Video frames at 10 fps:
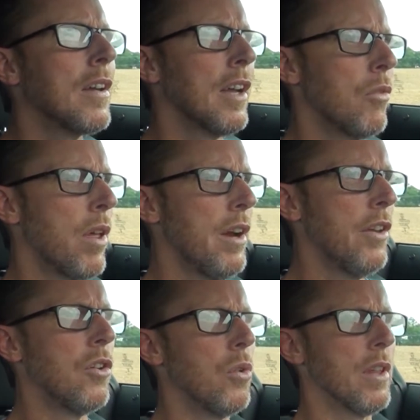Getting ready to
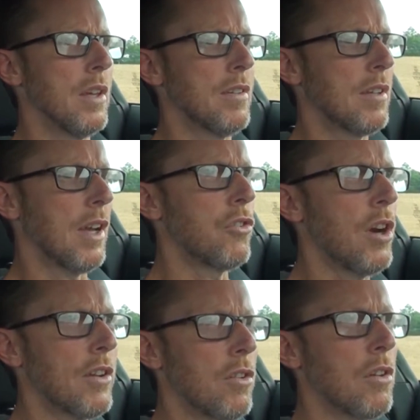do this. Got
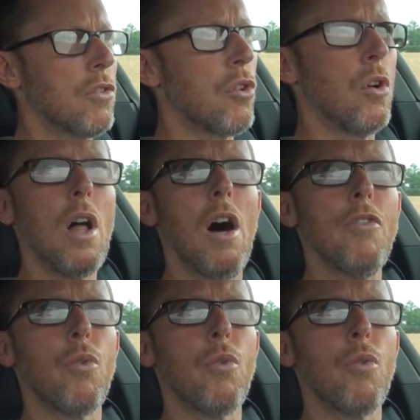traction control off.